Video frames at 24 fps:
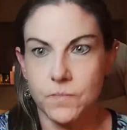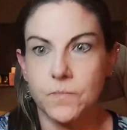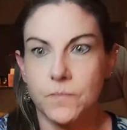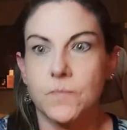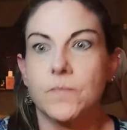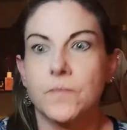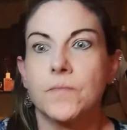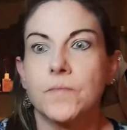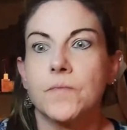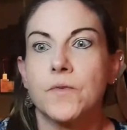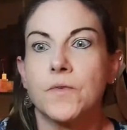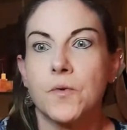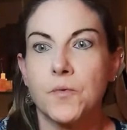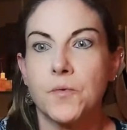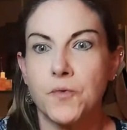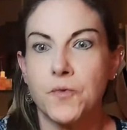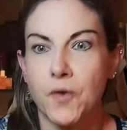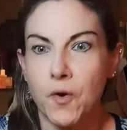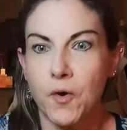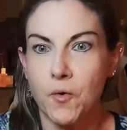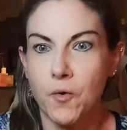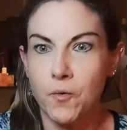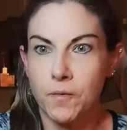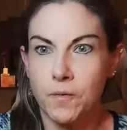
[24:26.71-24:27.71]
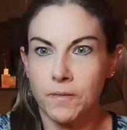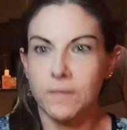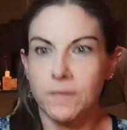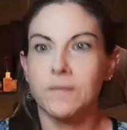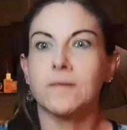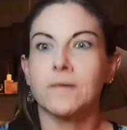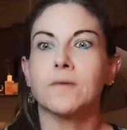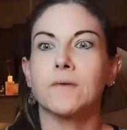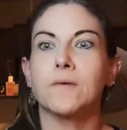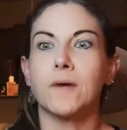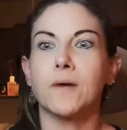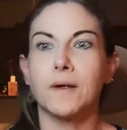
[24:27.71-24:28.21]
So,
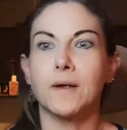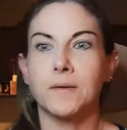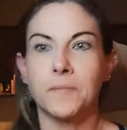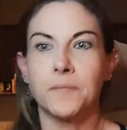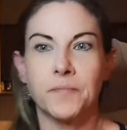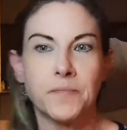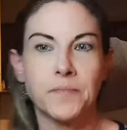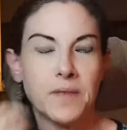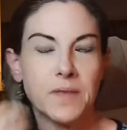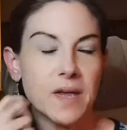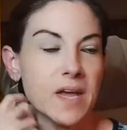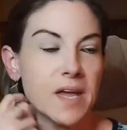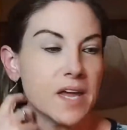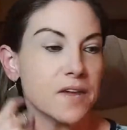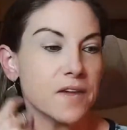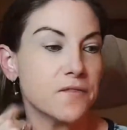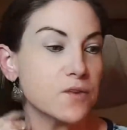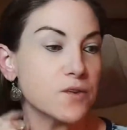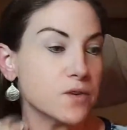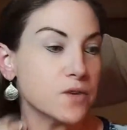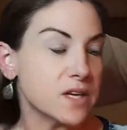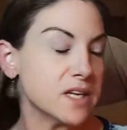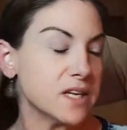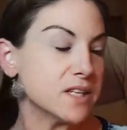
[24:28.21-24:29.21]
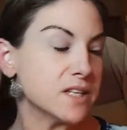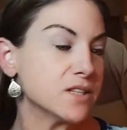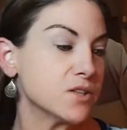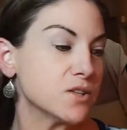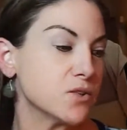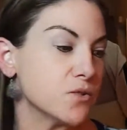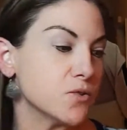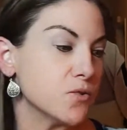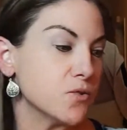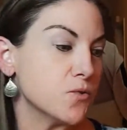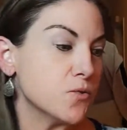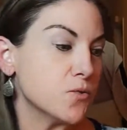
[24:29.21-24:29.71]
okay. If you need
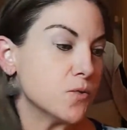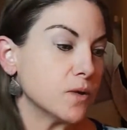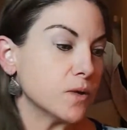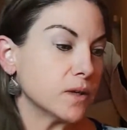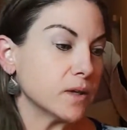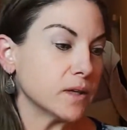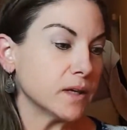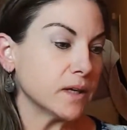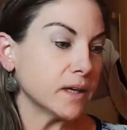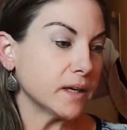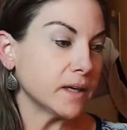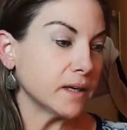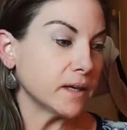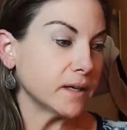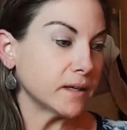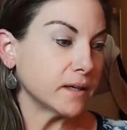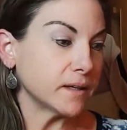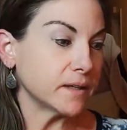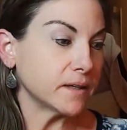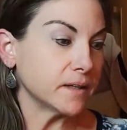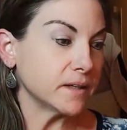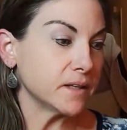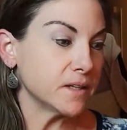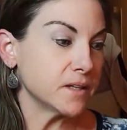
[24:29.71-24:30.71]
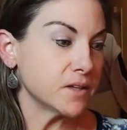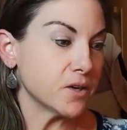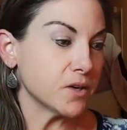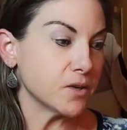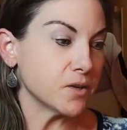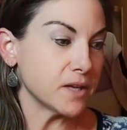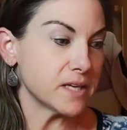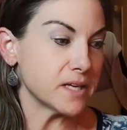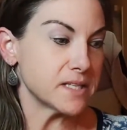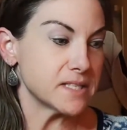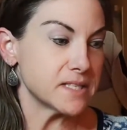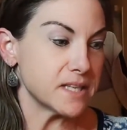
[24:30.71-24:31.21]
to, like
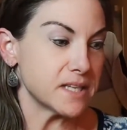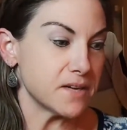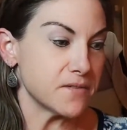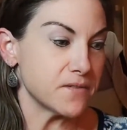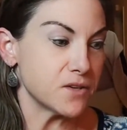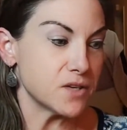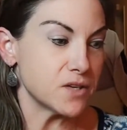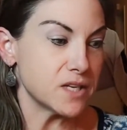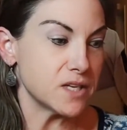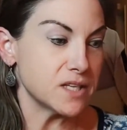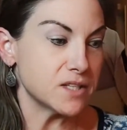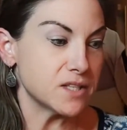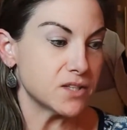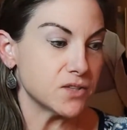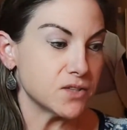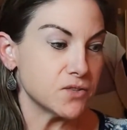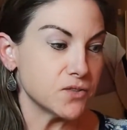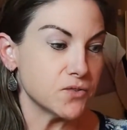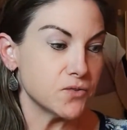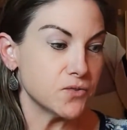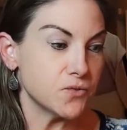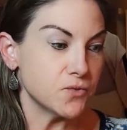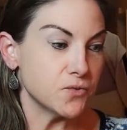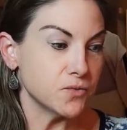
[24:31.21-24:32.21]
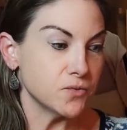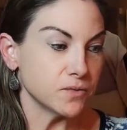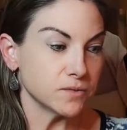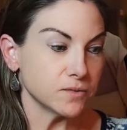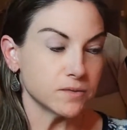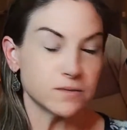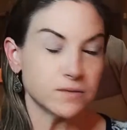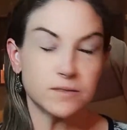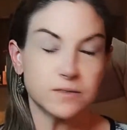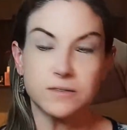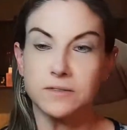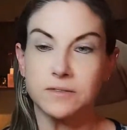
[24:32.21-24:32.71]
I said, if you need to
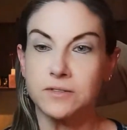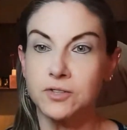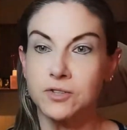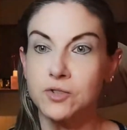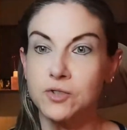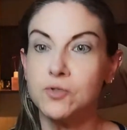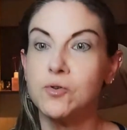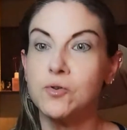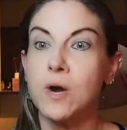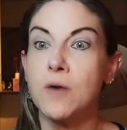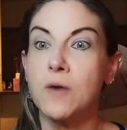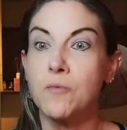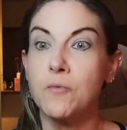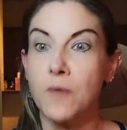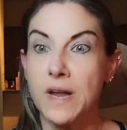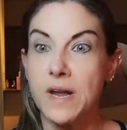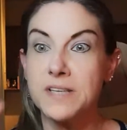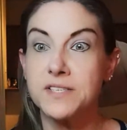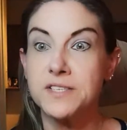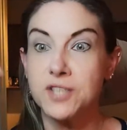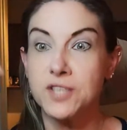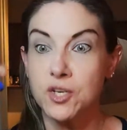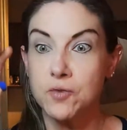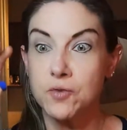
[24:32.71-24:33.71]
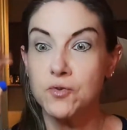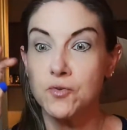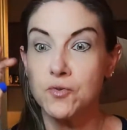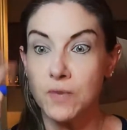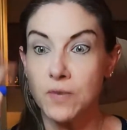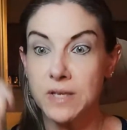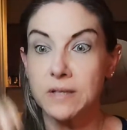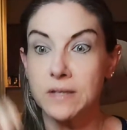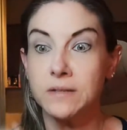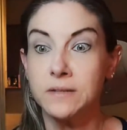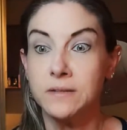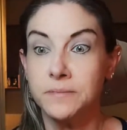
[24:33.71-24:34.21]
do a rescue
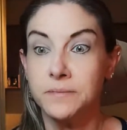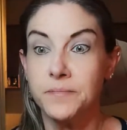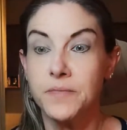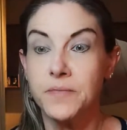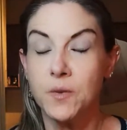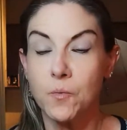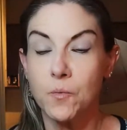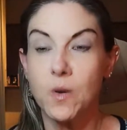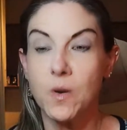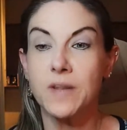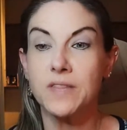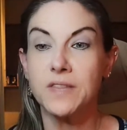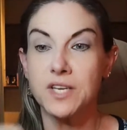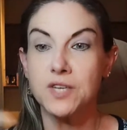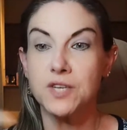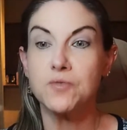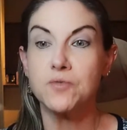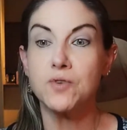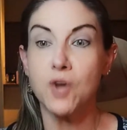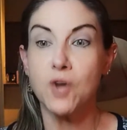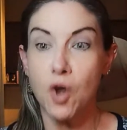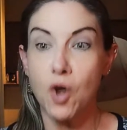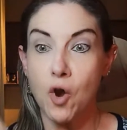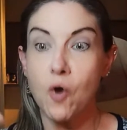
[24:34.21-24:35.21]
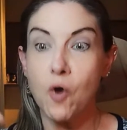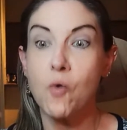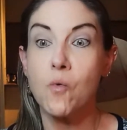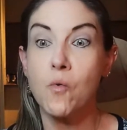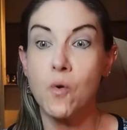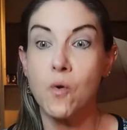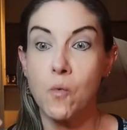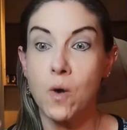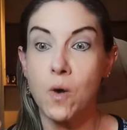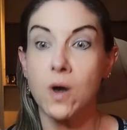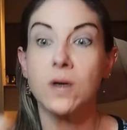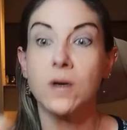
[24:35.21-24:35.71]
drill, one that you know will
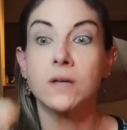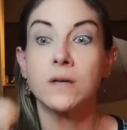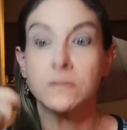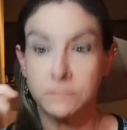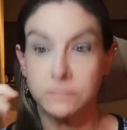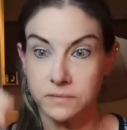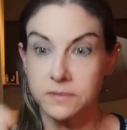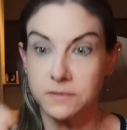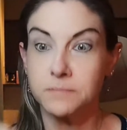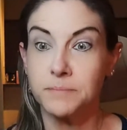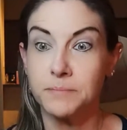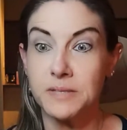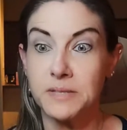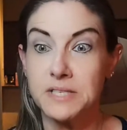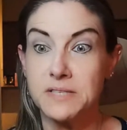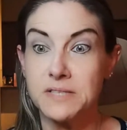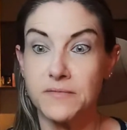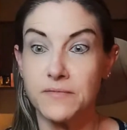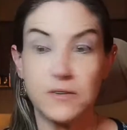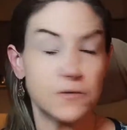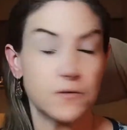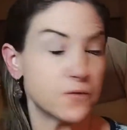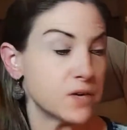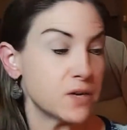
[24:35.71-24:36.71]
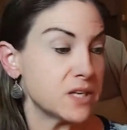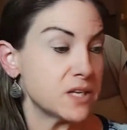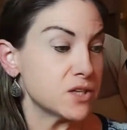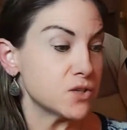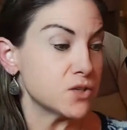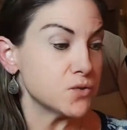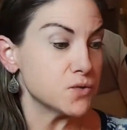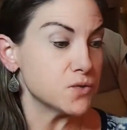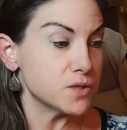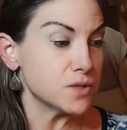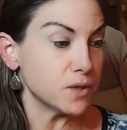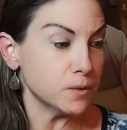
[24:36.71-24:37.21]
work, please feel free to do
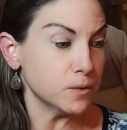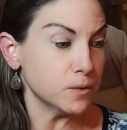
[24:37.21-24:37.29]
so.